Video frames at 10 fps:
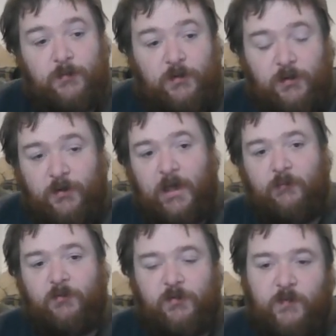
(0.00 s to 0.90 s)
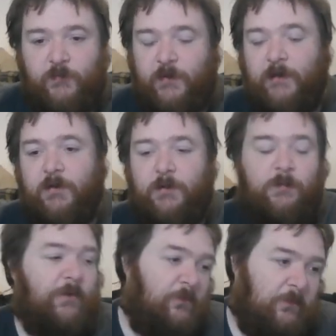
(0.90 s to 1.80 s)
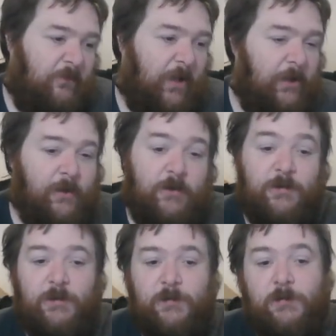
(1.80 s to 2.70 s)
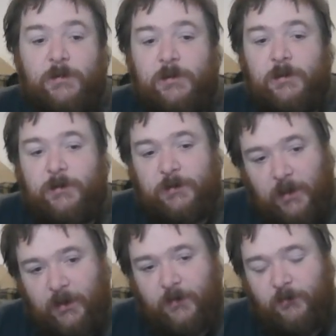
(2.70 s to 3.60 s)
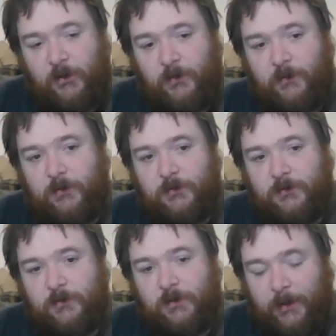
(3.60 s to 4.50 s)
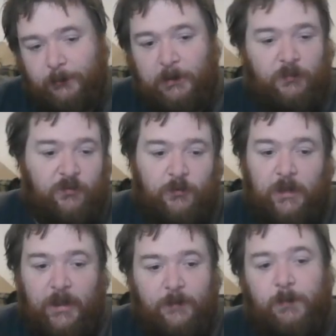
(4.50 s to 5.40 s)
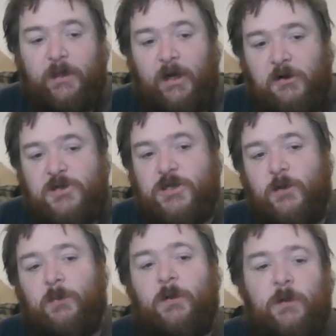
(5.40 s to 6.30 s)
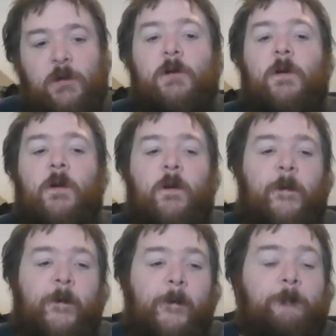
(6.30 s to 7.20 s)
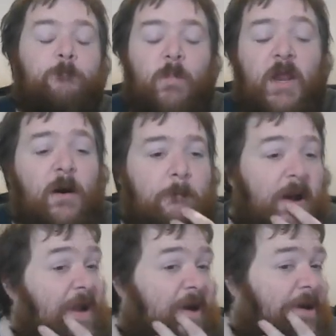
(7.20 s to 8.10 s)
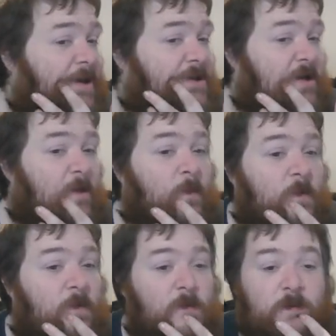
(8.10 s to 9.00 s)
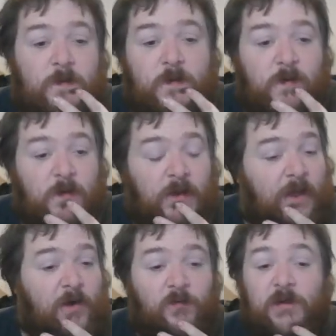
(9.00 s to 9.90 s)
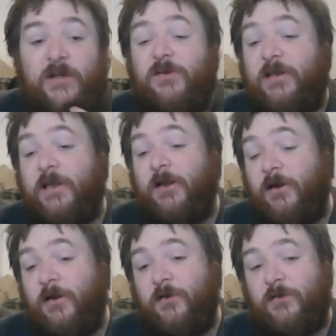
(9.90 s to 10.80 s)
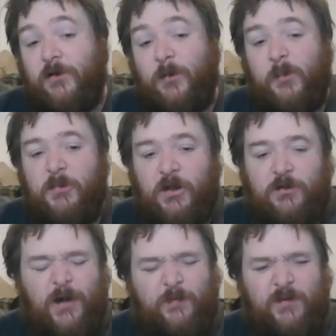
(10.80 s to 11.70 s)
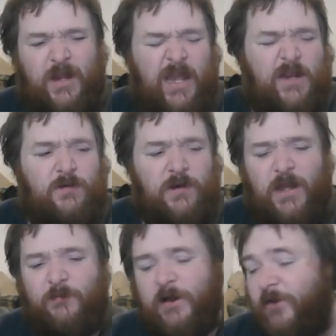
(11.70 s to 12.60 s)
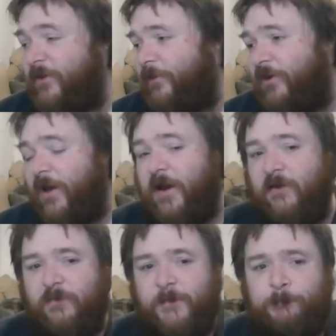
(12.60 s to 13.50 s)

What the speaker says: You know, everyone's over afraid of it with Hela, you know. Can't go wrong. Like, people still like playing Arashim. I don't mind Arashim. I don't really see it a lot, so I don't have this hatred that everyone else seems to have.